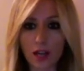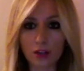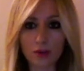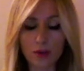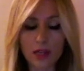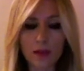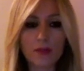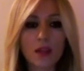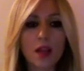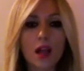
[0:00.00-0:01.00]
earthquake
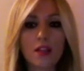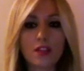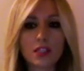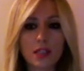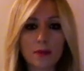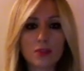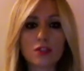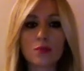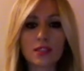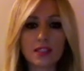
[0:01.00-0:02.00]
and the subsequent